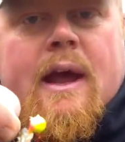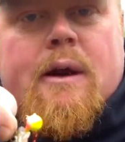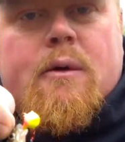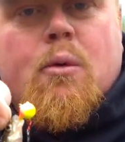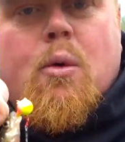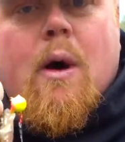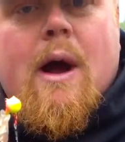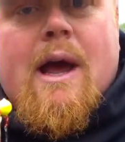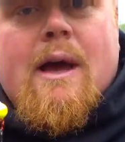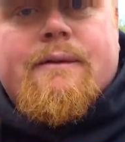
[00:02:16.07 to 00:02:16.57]

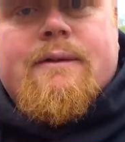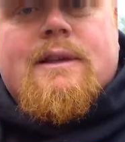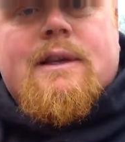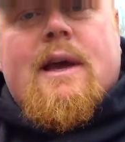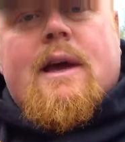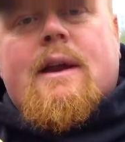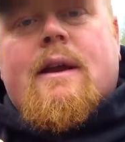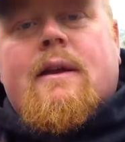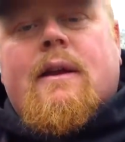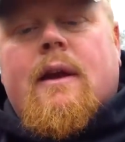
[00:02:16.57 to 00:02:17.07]
and wafts
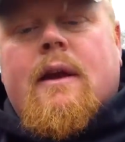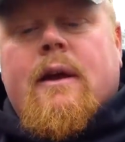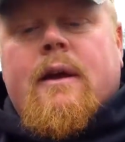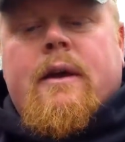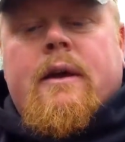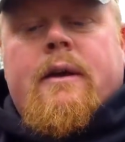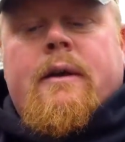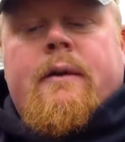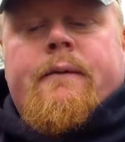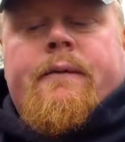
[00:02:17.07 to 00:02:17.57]
at it,
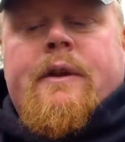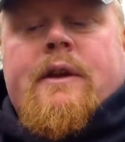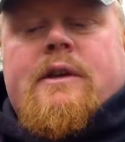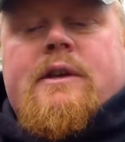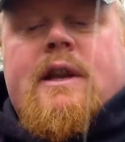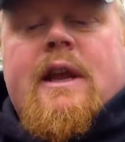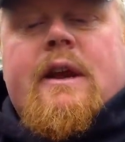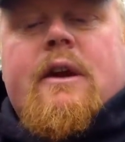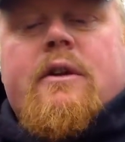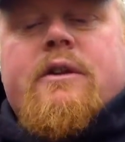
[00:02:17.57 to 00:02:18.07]
the
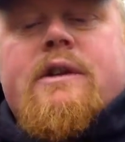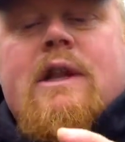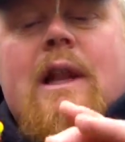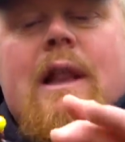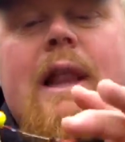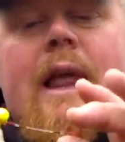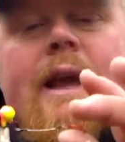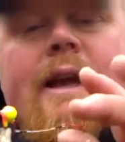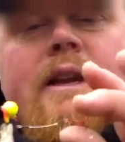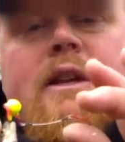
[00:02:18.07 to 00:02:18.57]
stinger is the
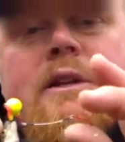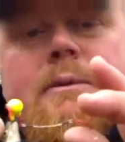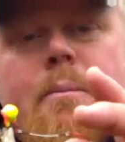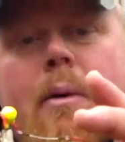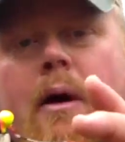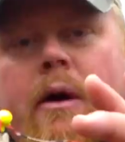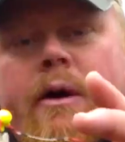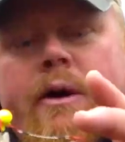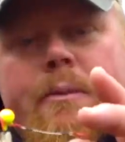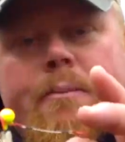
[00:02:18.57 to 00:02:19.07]
lightest
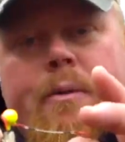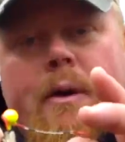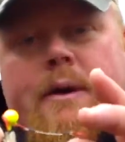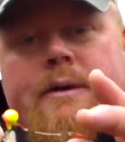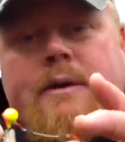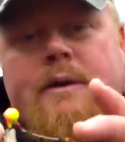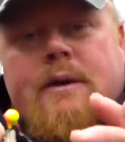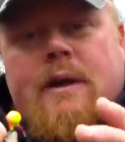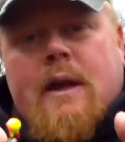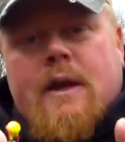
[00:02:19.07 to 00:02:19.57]
part of your
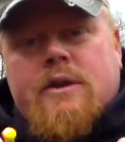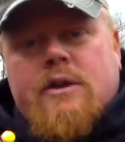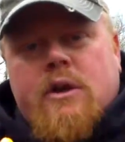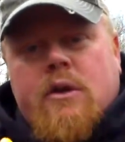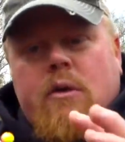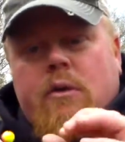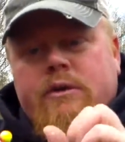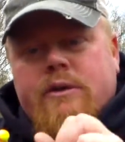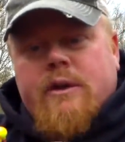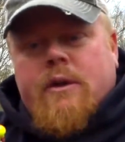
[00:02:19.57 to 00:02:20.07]
presentation,
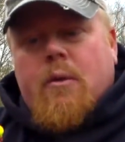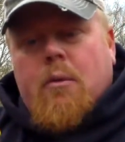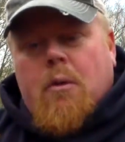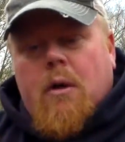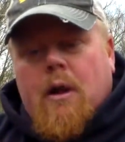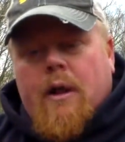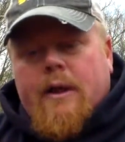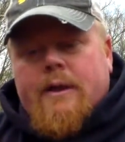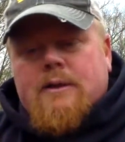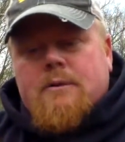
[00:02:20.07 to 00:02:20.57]
goes in the
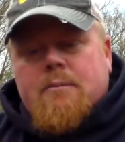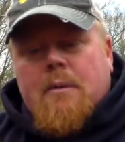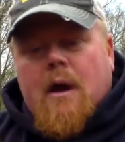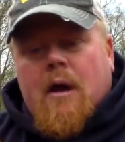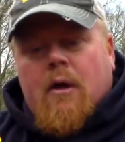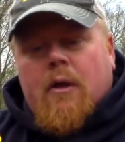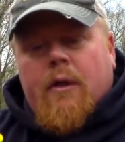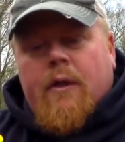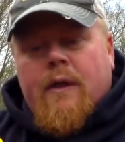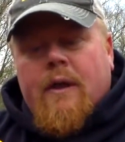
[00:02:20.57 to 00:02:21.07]
walleye's
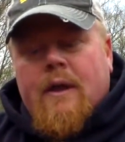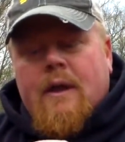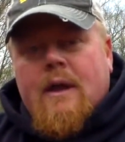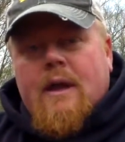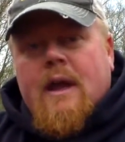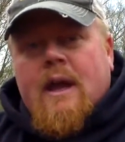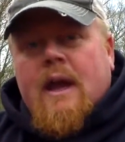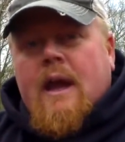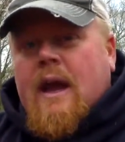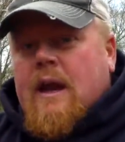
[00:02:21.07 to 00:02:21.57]
mouth.
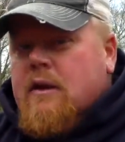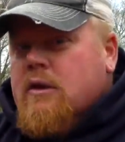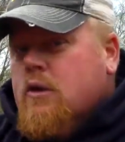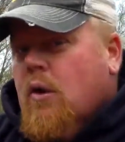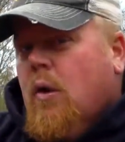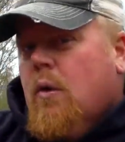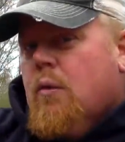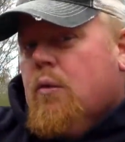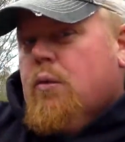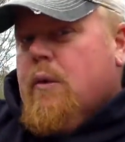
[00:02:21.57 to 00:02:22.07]
And
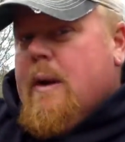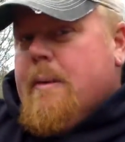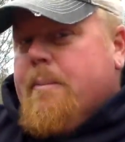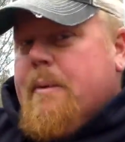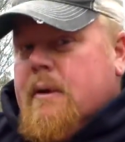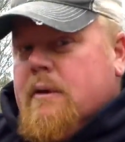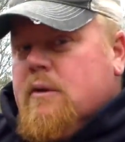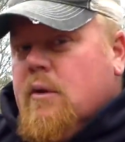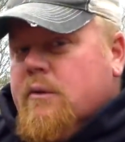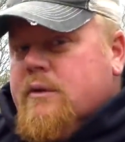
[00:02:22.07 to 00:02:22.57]
don't rip
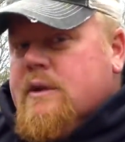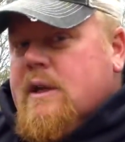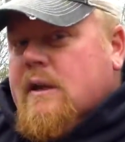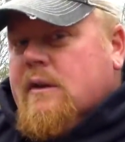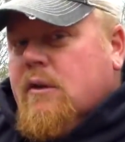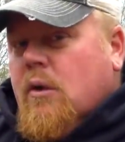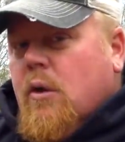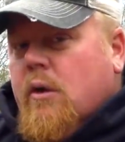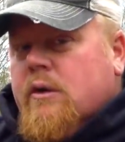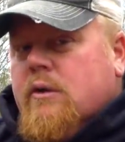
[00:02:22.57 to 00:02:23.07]
it. Don't
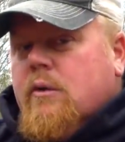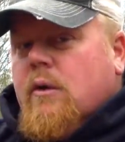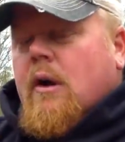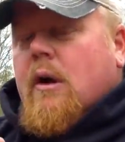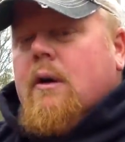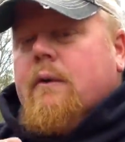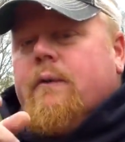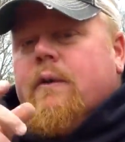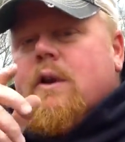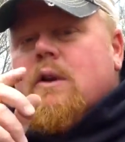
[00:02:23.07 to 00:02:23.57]
set the hook too
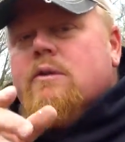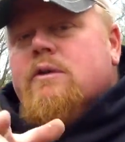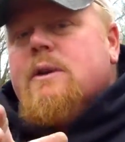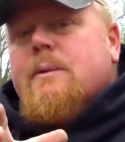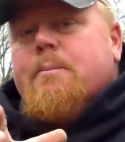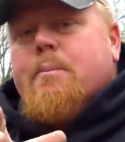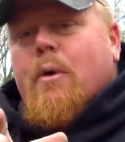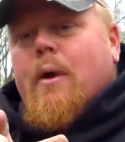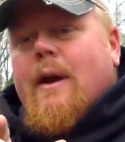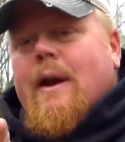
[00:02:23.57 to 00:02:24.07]
hard. If you're
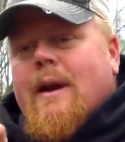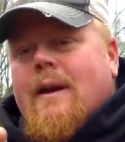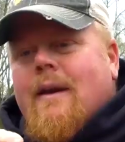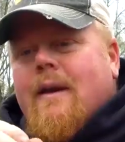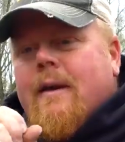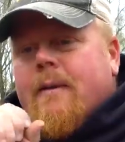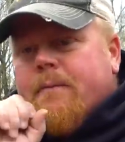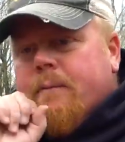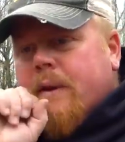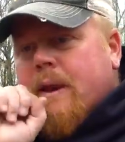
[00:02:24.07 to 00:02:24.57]
using braid,
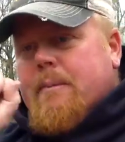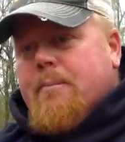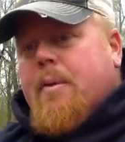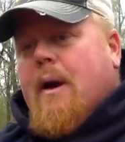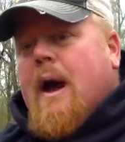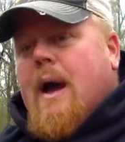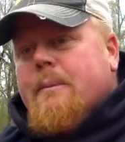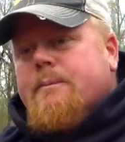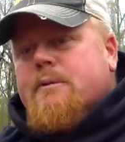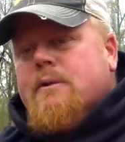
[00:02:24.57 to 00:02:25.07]
it
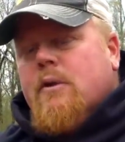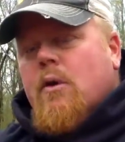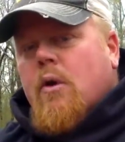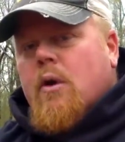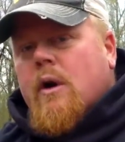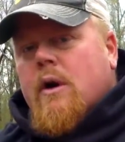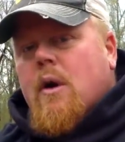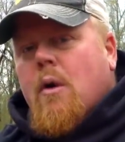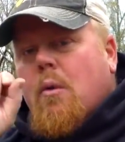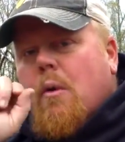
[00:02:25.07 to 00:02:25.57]
pops the
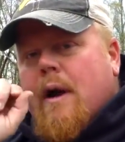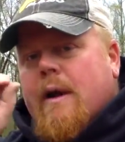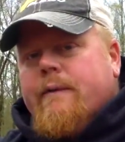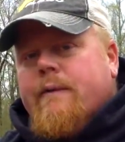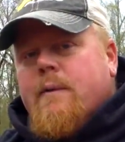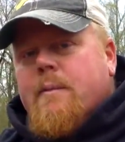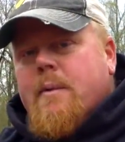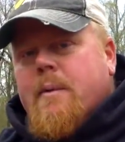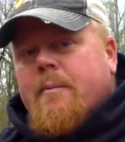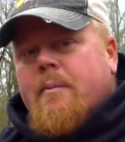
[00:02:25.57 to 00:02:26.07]
hook away
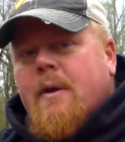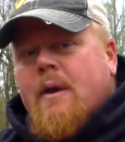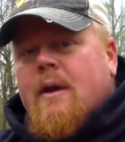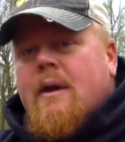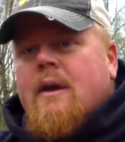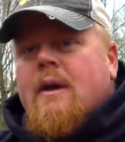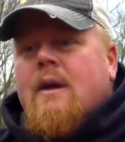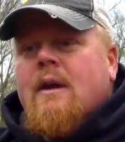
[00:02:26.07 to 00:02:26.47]
from them.